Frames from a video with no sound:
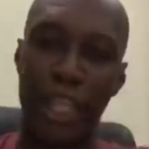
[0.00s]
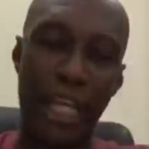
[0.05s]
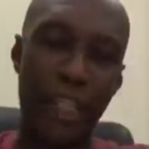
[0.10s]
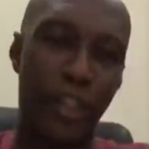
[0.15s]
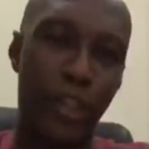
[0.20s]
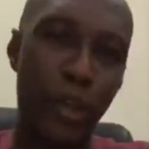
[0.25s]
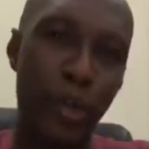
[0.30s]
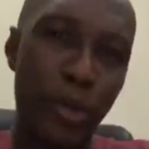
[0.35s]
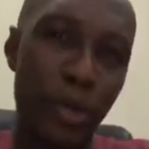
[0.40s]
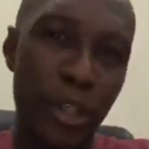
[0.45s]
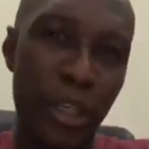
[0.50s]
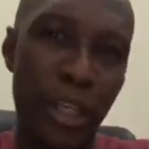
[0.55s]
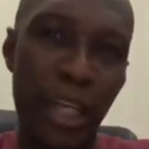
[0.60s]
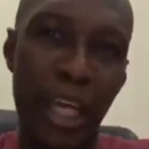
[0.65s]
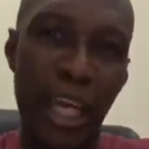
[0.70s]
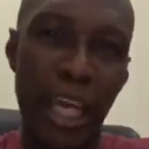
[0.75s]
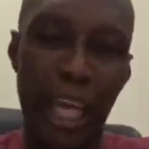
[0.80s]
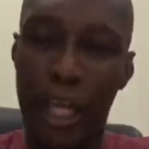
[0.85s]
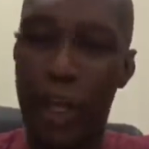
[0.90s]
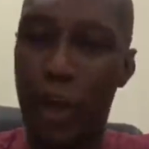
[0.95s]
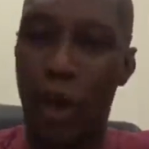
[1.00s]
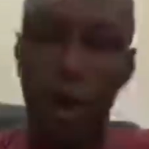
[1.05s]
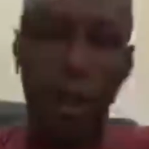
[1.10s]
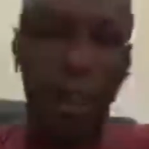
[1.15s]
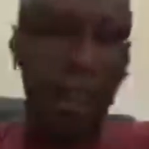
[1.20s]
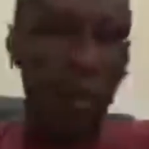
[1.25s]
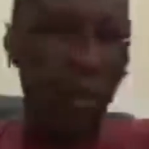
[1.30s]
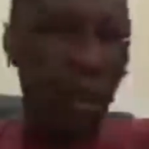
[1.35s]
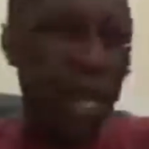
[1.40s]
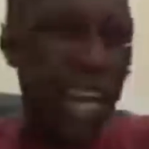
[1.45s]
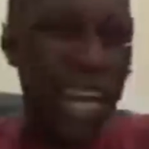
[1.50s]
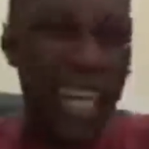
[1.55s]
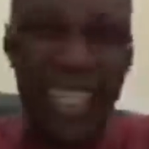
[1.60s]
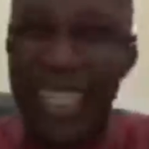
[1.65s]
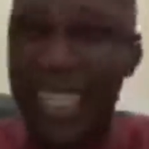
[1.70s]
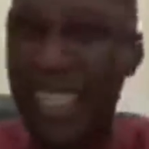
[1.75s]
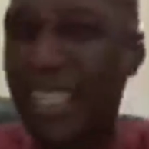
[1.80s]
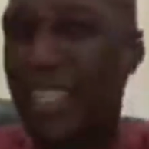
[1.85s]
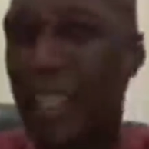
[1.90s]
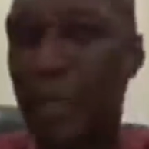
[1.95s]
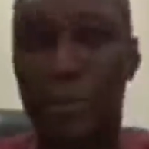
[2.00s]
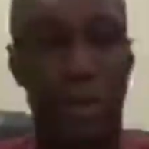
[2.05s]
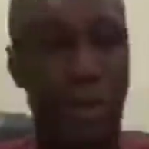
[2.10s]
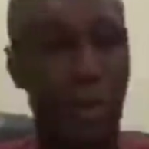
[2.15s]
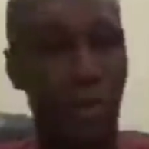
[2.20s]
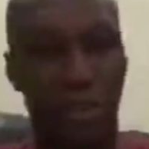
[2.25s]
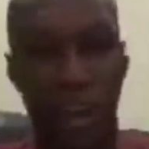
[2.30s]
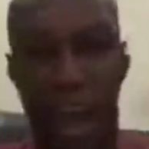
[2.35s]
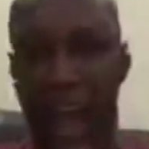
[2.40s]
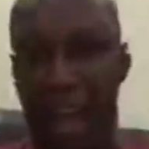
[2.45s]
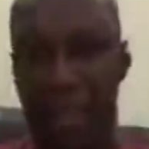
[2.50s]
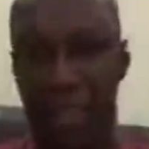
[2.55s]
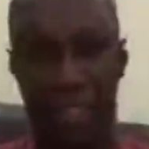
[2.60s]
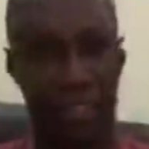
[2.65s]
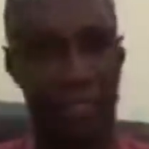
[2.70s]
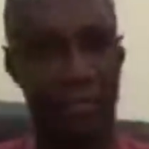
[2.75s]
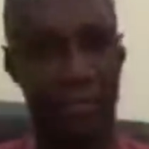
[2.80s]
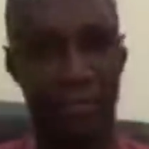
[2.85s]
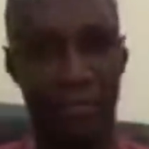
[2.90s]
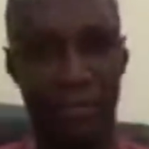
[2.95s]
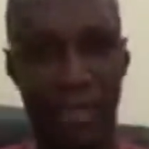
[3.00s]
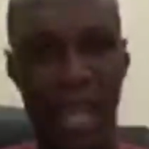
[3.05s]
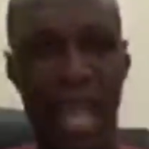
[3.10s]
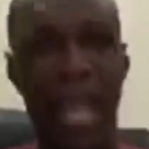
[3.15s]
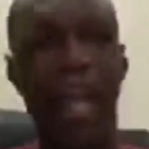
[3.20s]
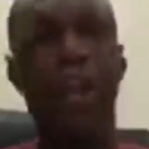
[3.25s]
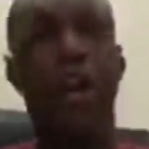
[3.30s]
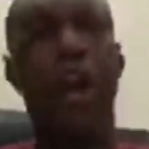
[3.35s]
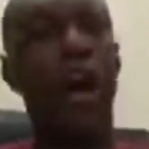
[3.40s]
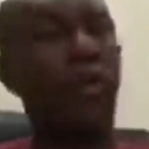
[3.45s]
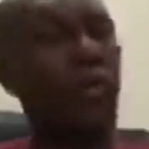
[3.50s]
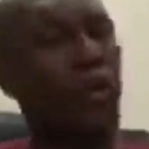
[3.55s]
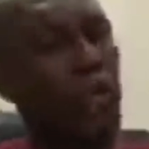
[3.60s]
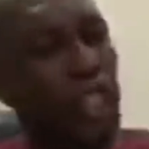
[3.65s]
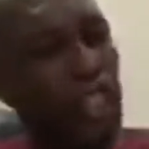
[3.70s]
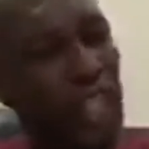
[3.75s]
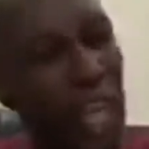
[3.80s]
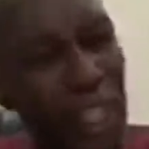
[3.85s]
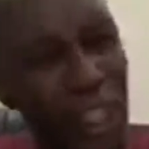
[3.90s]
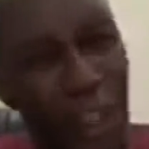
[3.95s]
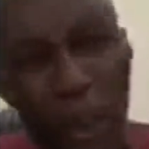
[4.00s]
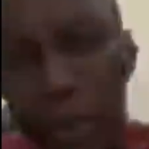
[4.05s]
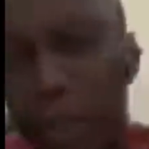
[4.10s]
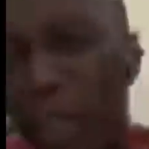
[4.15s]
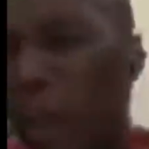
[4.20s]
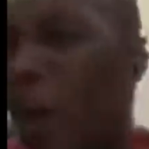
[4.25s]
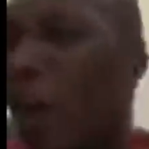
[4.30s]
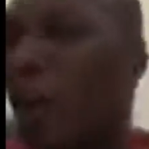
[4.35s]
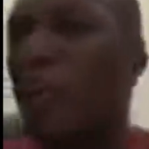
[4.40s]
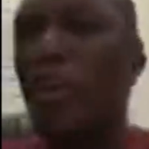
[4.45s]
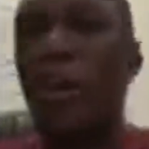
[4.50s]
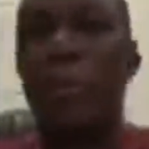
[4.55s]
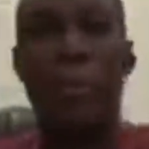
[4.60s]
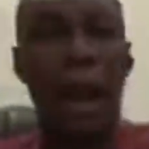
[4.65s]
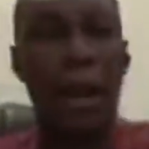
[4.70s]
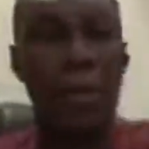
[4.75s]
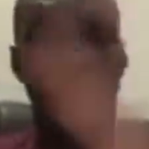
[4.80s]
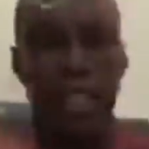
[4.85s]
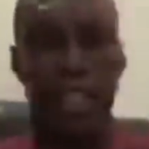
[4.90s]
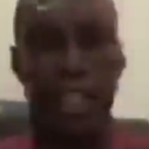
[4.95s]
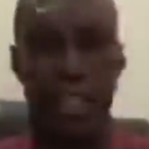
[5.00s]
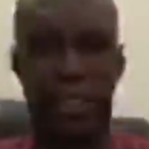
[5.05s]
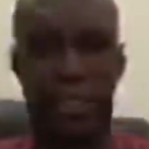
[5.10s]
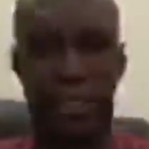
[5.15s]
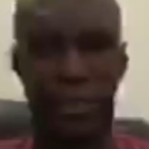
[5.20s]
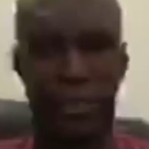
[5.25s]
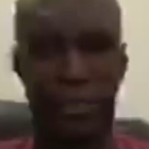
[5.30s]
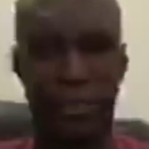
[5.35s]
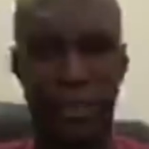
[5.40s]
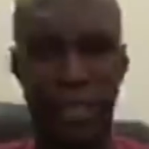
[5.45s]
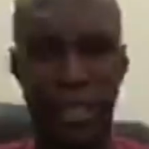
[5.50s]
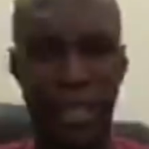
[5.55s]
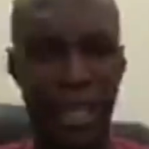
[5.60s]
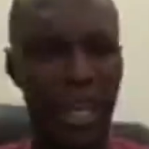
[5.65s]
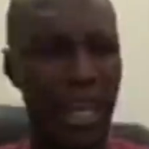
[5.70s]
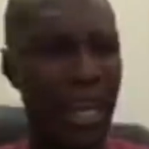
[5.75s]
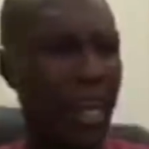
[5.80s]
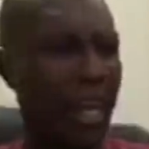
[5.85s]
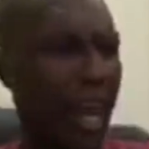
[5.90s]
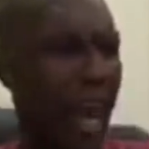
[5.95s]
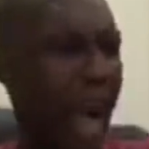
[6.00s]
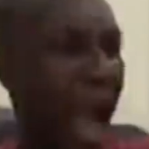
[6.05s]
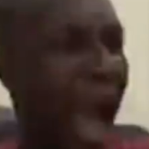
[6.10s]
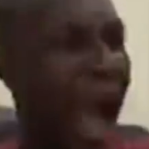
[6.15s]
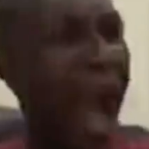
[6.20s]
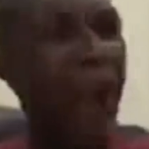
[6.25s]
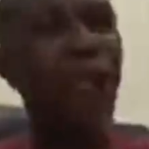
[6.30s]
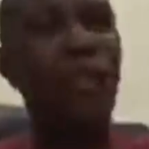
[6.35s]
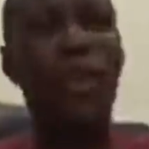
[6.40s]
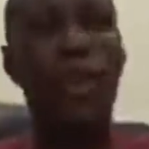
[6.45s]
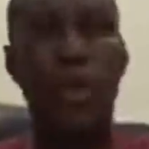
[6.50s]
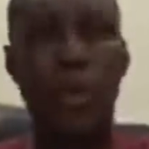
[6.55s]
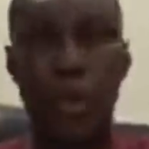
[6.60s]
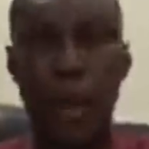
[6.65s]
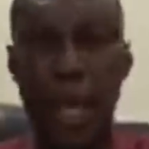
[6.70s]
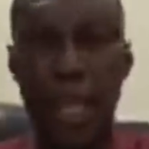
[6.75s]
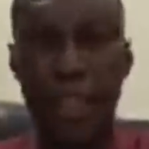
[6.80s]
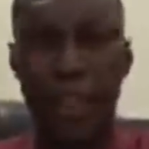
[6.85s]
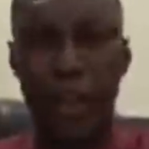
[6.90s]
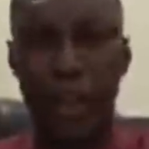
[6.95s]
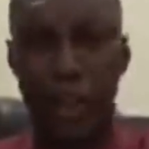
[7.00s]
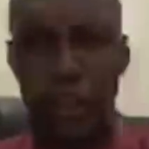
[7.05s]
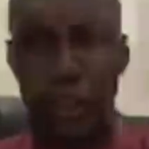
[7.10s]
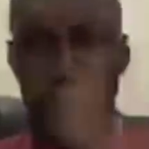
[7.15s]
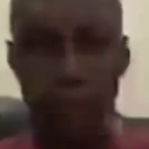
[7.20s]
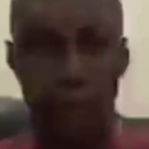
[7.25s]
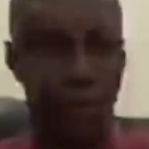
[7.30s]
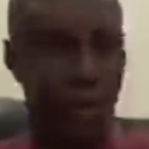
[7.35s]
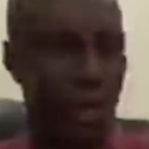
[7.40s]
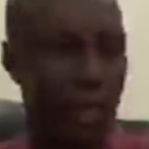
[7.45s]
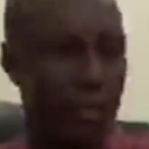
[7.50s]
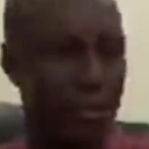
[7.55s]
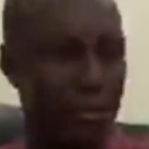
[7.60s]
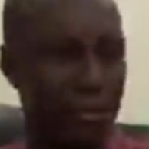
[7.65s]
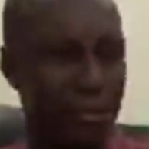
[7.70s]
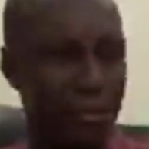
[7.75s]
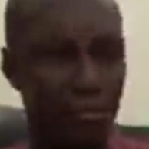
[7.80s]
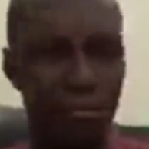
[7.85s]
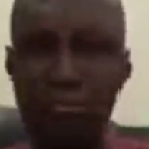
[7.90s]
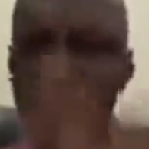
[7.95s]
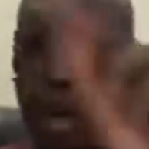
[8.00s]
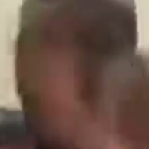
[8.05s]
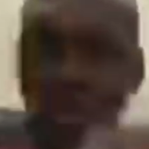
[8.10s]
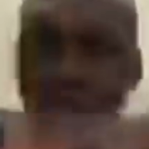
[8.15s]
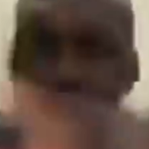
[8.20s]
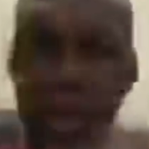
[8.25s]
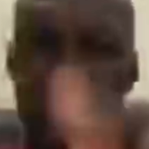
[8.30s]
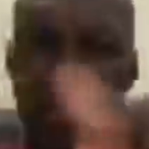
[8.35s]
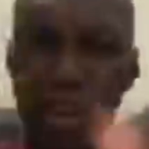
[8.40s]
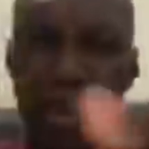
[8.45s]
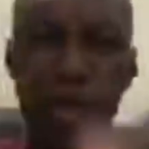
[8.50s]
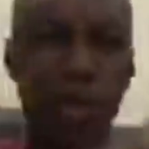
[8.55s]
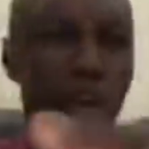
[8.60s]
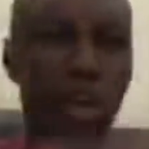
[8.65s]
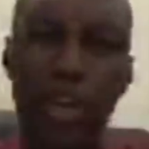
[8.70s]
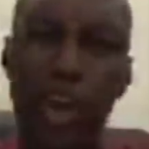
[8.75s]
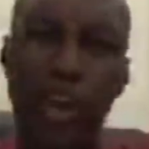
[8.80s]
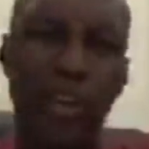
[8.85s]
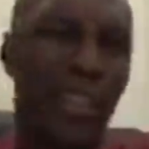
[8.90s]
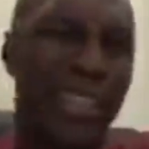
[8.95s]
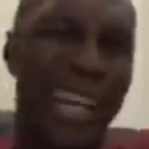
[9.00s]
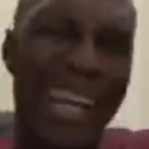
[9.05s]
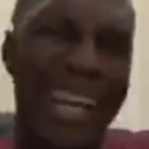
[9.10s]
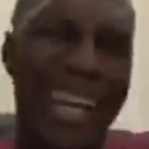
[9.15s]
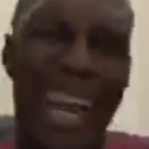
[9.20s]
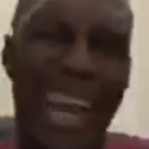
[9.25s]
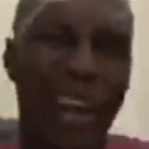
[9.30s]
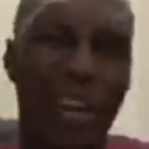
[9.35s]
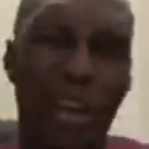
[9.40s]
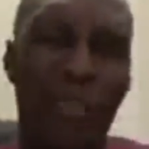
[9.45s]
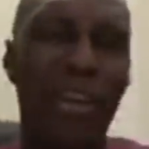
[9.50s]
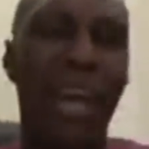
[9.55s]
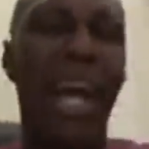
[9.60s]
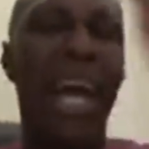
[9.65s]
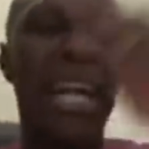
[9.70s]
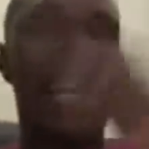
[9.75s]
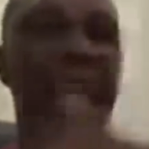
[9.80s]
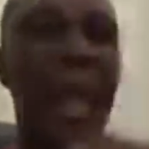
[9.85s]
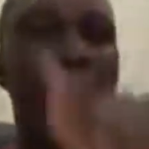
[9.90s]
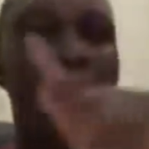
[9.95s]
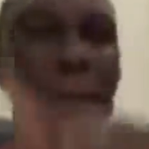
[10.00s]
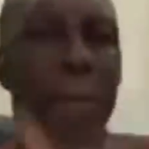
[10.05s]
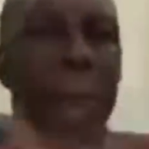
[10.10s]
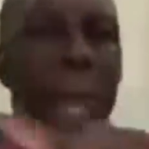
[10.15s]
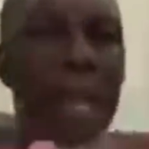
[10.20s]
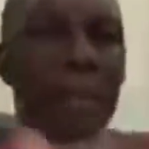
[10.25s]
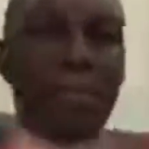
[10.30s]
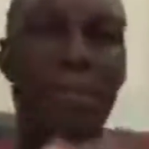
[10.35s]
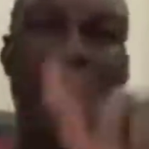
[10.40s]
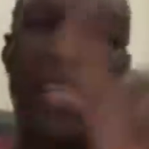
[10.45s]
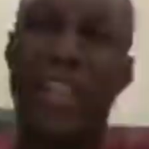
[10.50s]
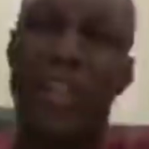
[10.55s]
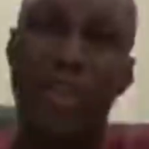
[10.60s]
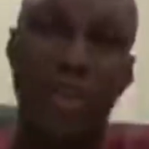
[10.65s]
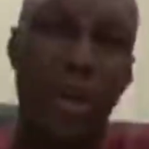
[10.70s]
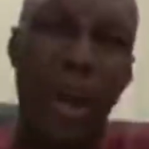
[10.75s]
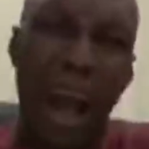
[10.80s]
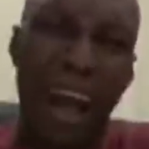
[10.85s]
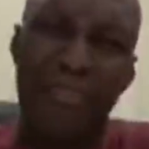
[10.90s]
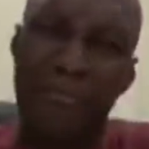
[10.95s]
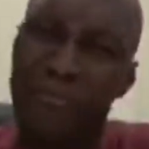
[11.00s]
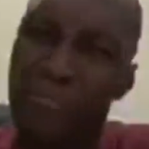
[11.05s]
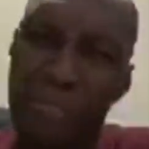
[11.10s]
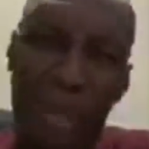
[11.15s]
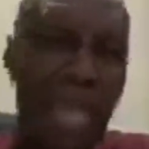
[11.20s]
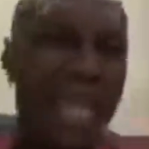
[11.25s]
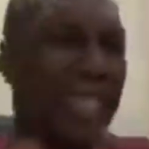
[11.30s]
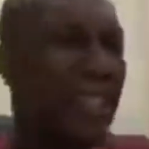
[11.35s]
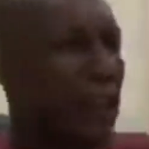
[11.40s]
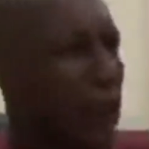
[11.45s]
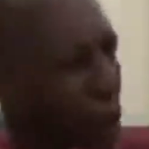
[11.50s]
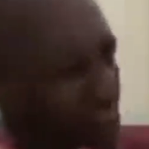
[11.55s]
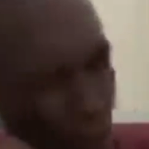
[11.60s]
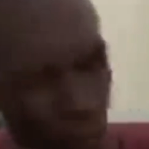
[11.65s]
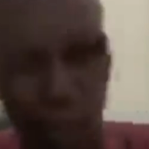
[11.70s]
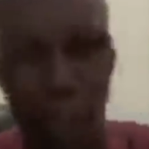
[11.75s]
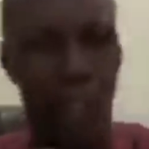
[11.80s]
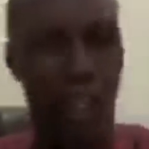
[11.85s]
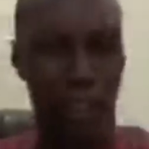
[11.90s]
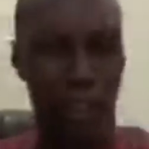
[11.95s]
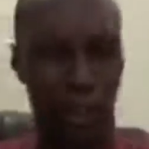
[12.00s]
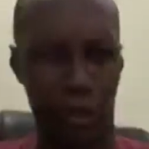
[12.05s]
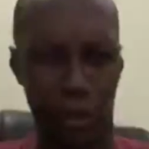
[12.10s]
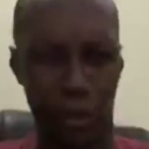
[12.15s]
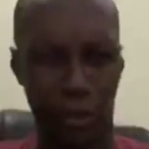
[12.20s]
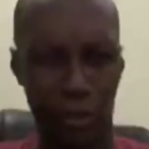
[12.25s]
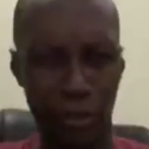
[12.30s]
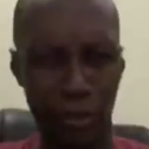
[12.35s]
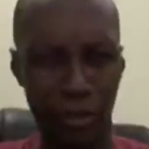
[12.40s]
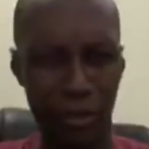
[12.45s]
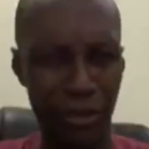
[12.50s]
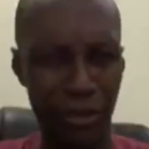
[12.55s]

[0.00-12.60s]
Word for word: judge you in all the relationships you've had. God will judge you in all your marriages, how you raise your children. Most of you who don't take care of the babies you have made, God will judge you.